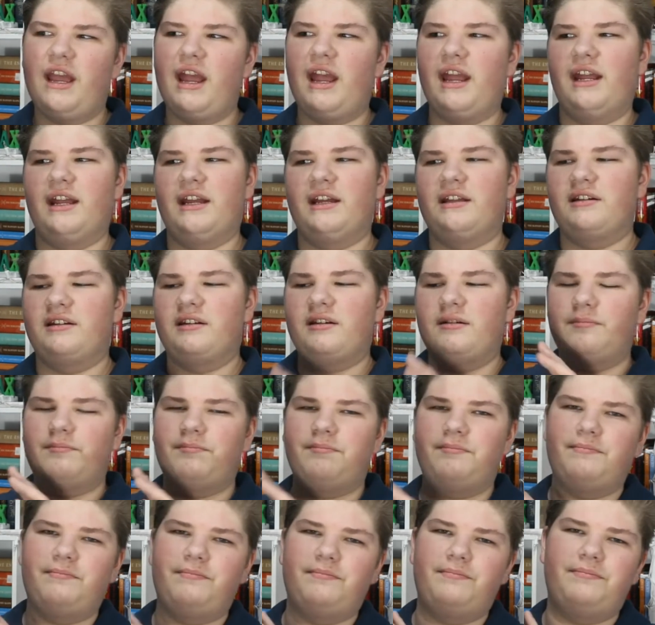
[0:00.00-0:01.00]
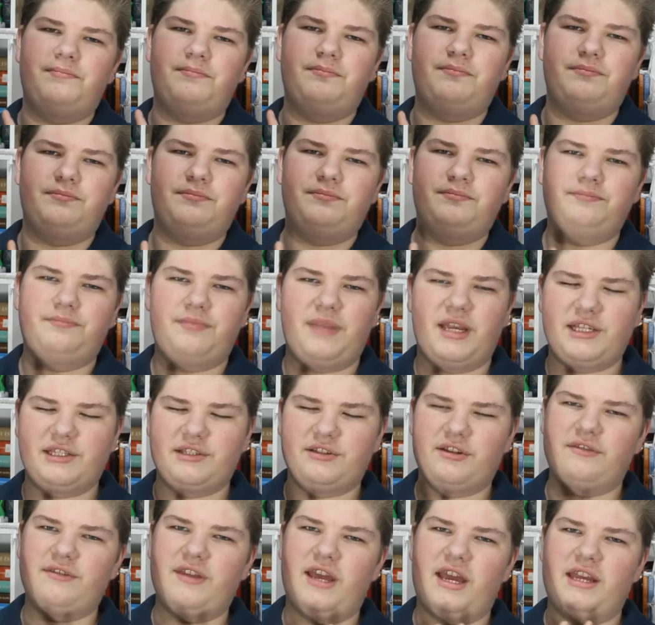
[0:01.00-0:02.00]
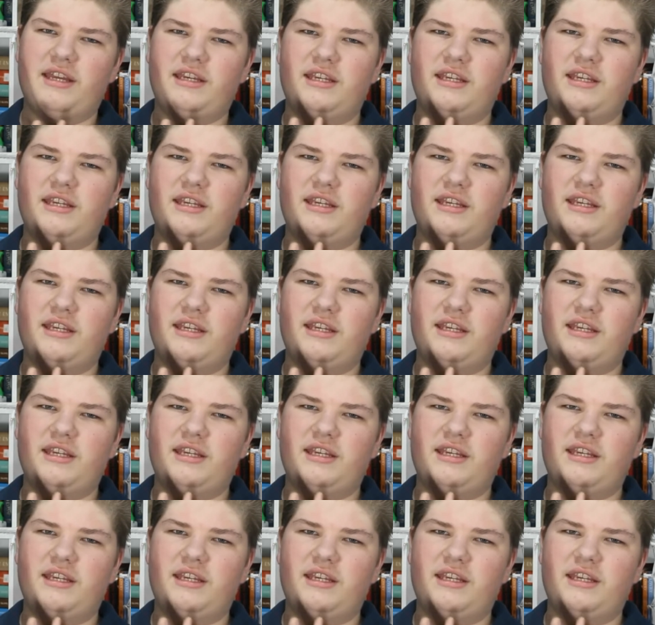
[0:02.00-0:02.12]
And based on that,